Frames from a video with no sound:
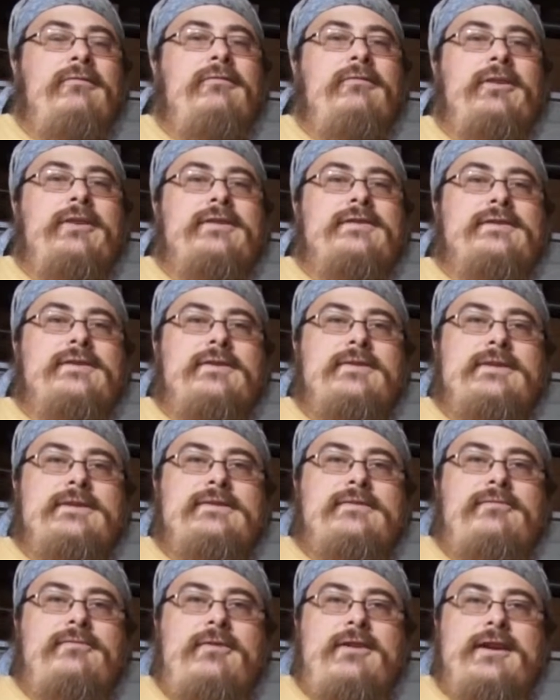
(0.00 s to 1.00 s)
with a series
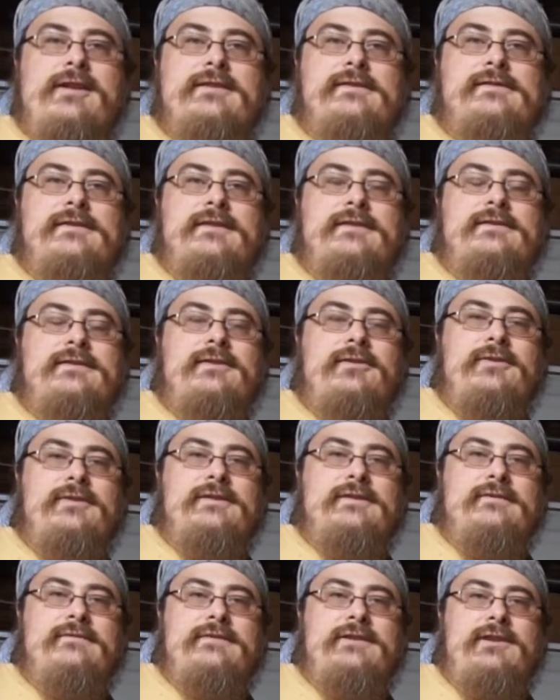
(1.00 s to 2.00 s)
of 1s and a
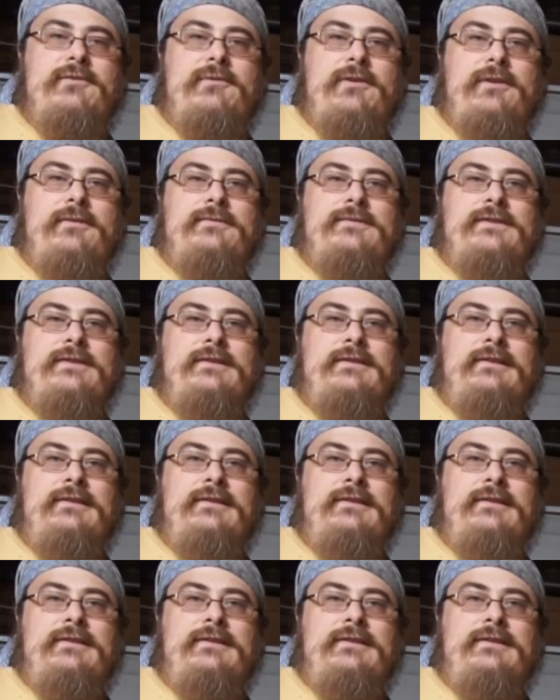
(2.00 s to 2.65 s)
series of 0s.